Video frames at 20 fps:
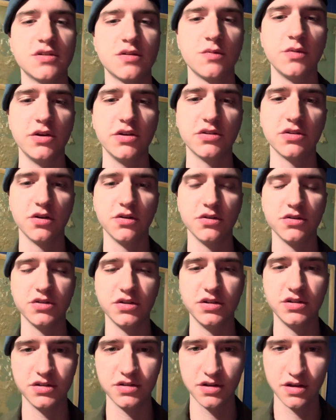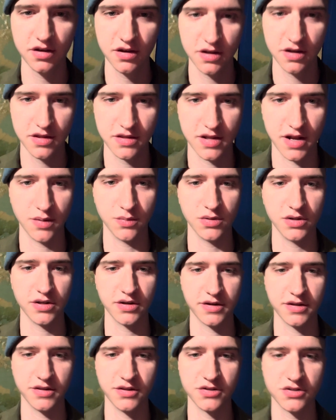resources that I will link
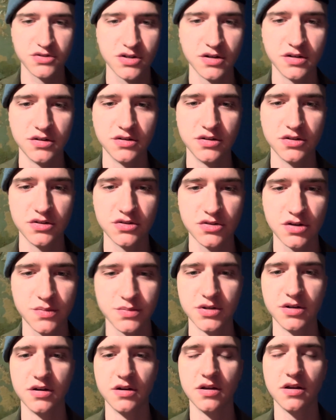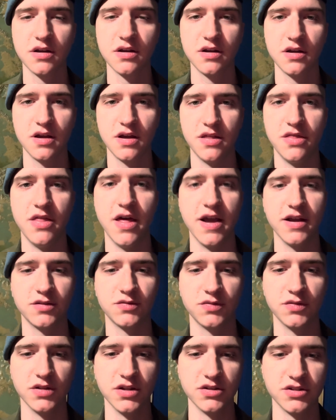in the description. Thanks for
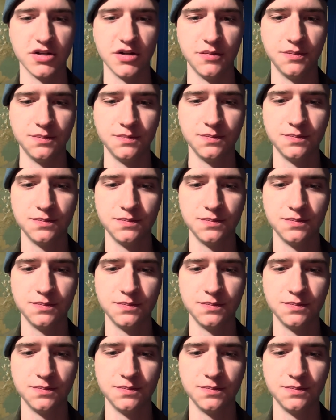listening.